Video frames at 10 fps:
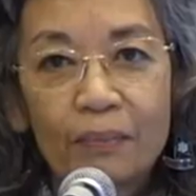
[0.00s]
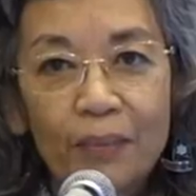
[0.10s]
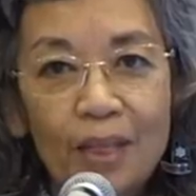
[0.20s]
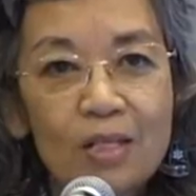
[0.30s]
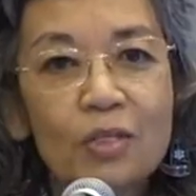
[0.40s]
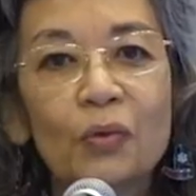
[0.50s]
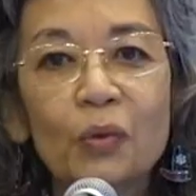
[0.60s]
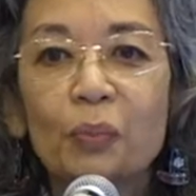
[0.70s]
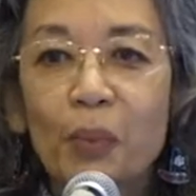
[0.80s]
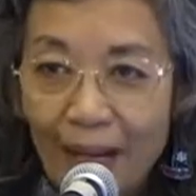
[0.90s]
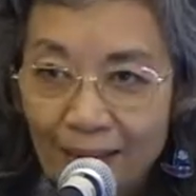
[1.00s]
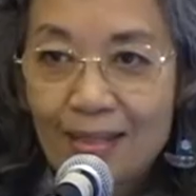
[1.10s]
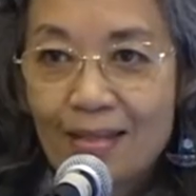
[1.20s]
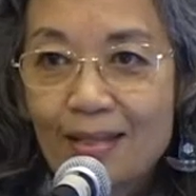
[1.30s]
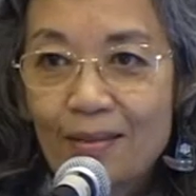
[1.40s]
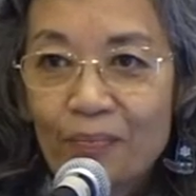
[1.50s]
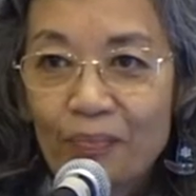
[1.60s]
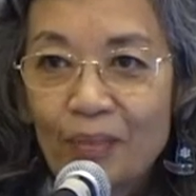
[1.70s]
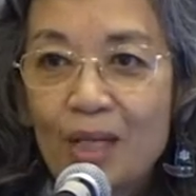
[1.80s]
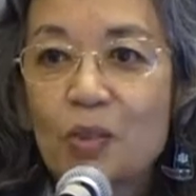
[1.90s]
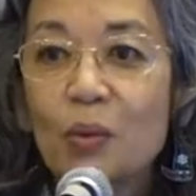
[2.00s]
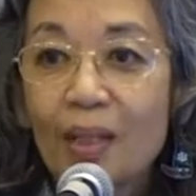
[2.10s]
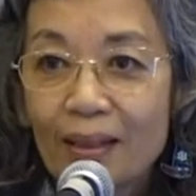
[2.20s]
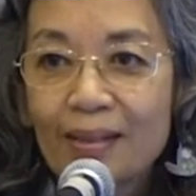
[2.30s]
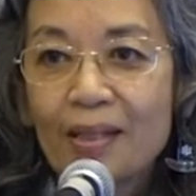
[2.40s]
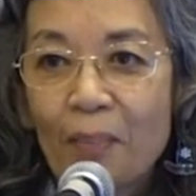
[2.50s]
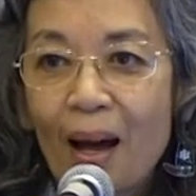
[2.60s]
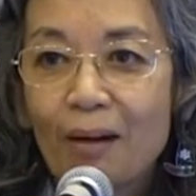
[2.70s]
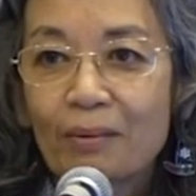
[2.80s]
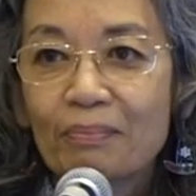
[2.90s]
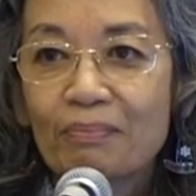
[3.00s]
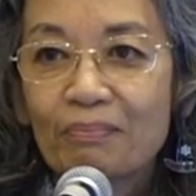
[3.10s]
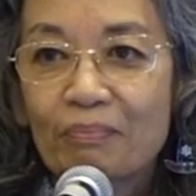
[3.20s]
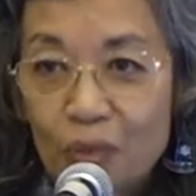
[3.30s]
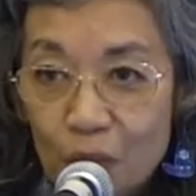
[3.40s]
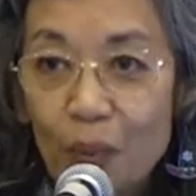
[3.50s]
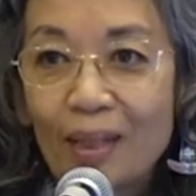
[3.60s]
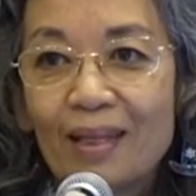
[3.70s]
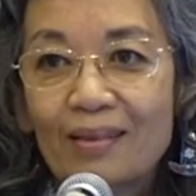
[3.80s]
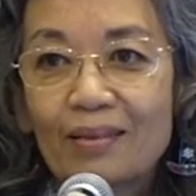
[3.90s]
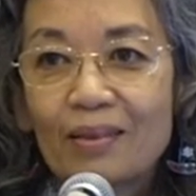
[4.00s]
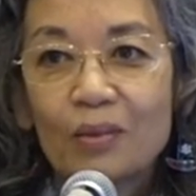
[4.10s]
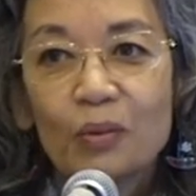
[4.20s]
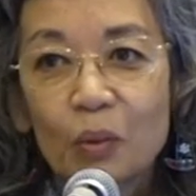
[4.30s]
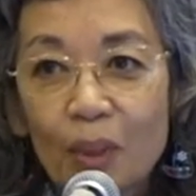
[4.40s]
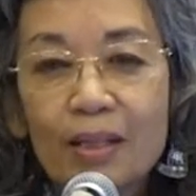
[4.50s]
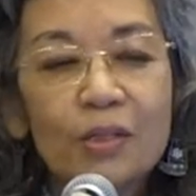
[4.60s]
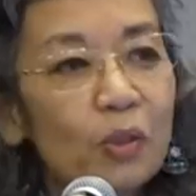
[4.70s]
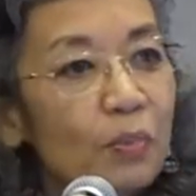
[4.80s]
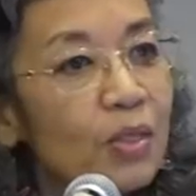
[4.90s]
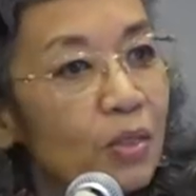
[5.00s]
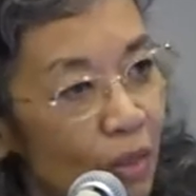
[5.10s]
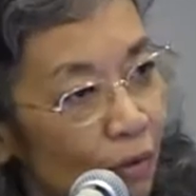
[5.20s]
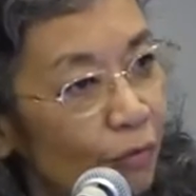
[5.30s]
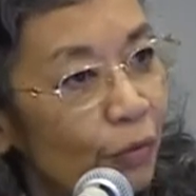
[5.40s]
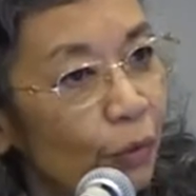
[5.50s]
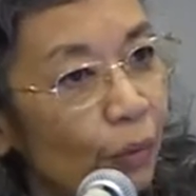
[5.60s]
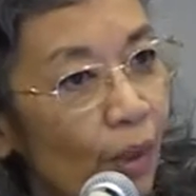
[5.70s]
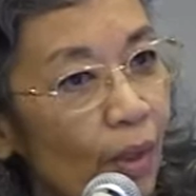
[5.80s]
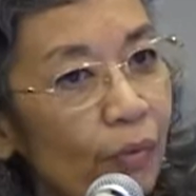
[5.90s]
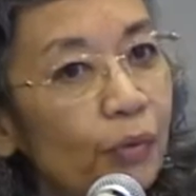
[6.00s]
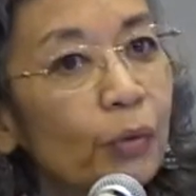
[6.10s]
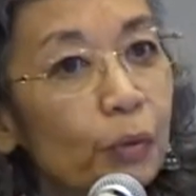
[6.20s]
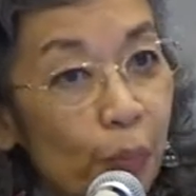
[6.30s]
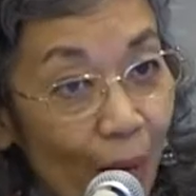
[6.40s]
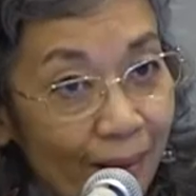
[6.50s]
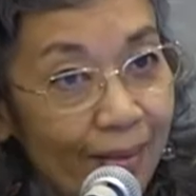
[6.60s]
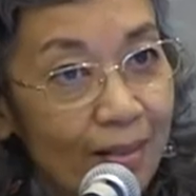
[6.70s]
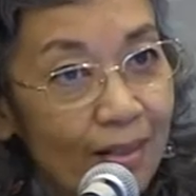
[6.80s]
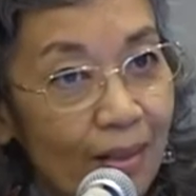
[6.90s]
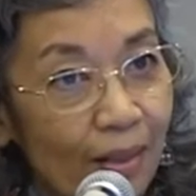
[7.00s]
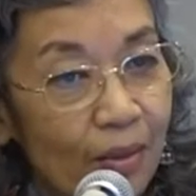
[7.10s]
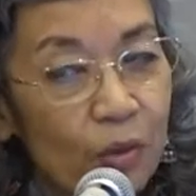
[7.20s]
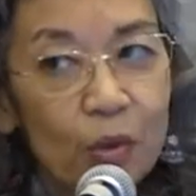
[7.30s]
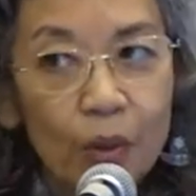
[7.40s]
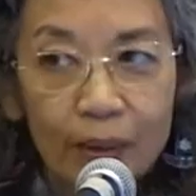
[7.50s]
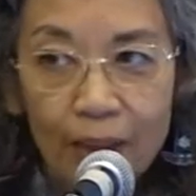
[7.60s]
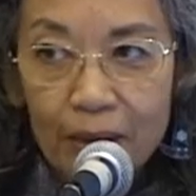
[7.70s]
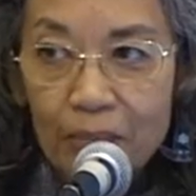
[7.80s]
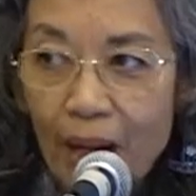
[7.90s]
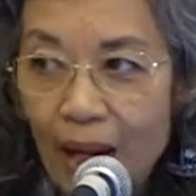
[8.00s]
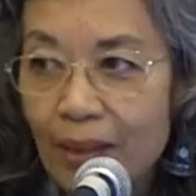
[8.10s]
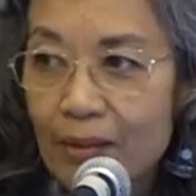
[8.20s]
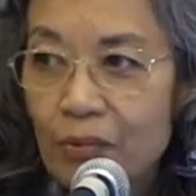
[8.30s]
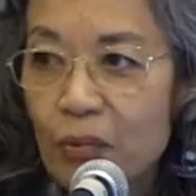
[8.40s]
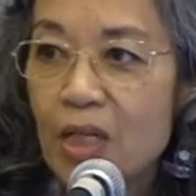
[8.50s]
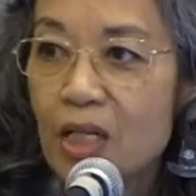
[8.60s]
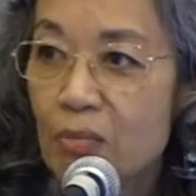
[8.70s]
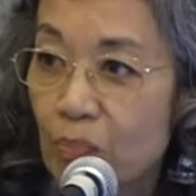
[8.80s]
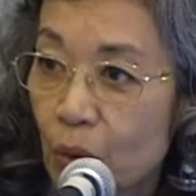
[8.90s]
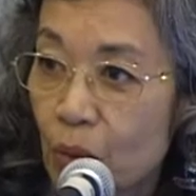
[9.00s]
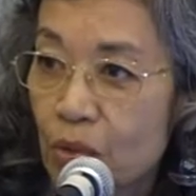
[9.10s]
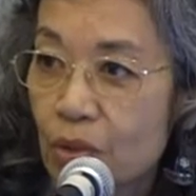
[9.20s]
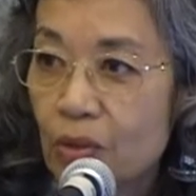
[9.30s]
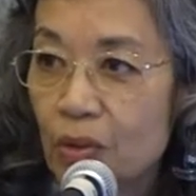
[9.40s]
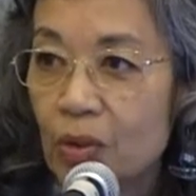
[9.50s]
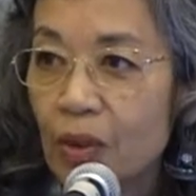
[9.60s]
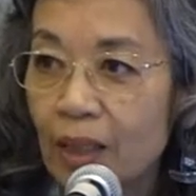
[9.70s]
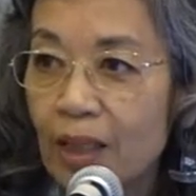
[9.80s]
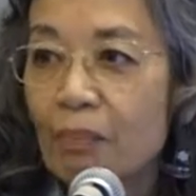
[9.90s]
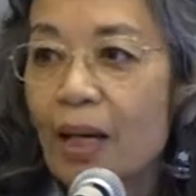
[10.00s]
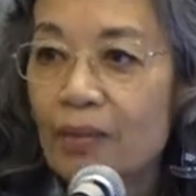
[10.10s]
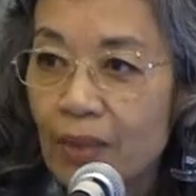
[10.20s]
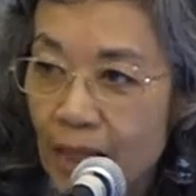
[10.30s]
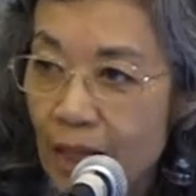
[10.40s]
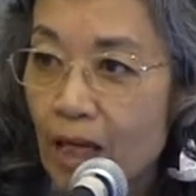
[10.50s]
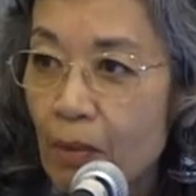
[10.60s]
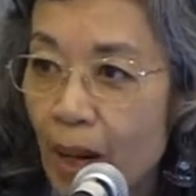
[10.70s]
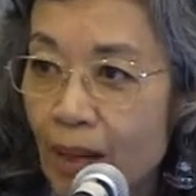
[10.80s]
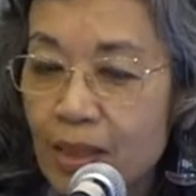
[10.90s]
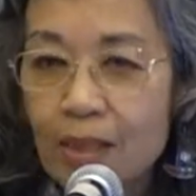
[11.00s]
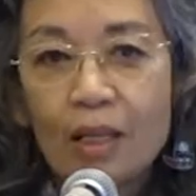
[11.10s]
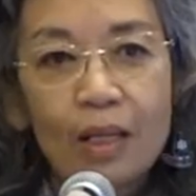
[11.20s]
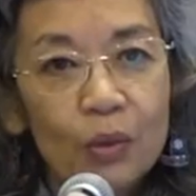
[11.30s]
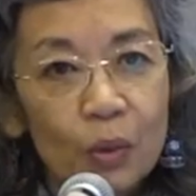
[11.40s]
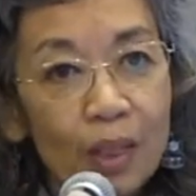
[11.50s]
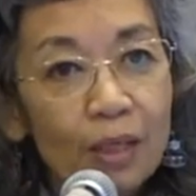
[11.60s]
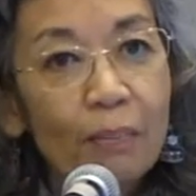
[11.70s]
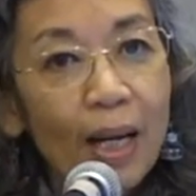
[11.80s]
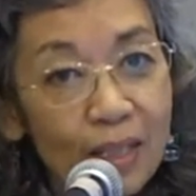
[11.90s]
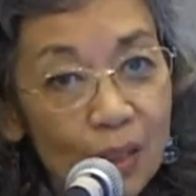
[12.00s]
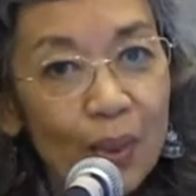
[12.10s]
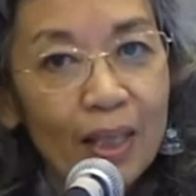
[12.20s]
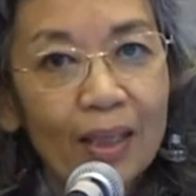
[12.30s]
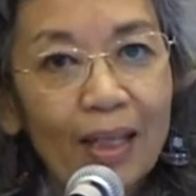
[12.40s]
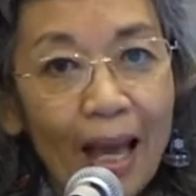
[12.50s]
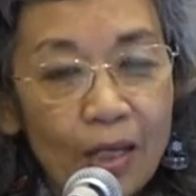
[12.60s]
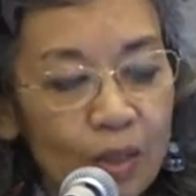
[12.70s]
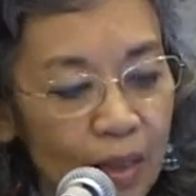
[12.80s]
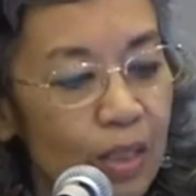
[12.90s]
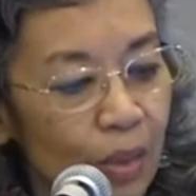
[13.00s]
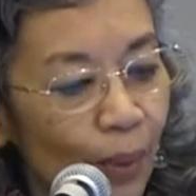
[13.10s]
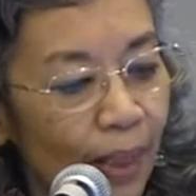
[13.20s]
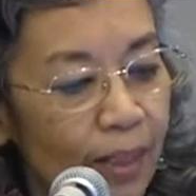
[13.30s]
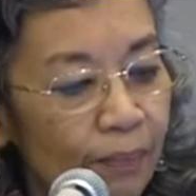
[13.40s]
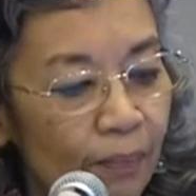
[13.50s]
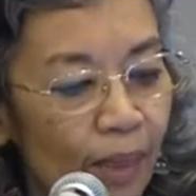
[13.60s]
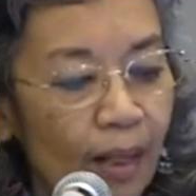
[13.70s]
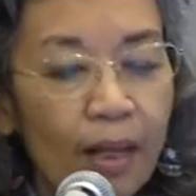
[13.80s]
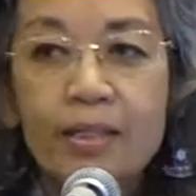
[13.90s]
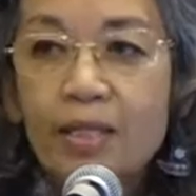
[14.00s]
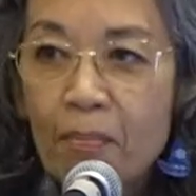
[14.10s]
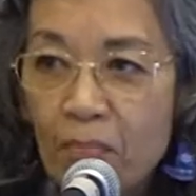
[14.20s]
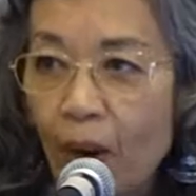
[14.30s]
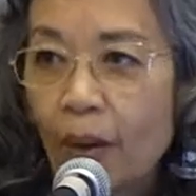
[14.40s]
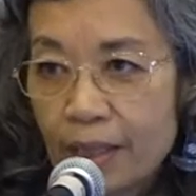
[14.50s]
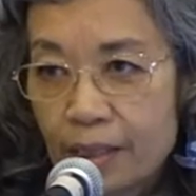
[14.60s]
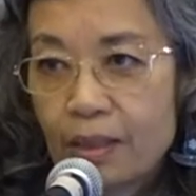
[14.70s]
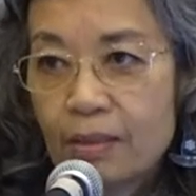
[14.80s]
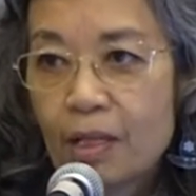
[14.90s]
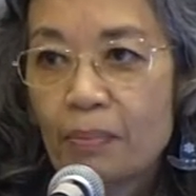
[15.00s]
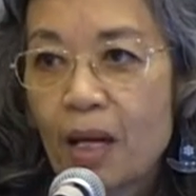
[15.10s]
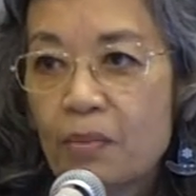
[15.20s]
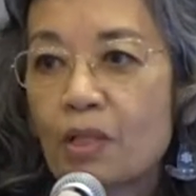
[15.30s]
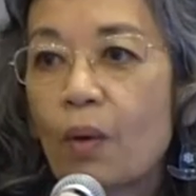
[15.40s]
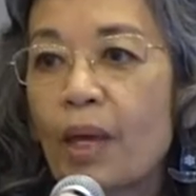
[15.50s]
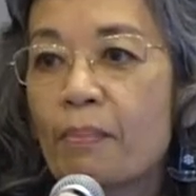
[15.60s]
it's through practice that you learn about doing it. You learn to be skillful through practice. You don't learn by reading books. You don't learn by thinking about it. You learn by doing it, actually doing it. It's embodied. Sometimes it's called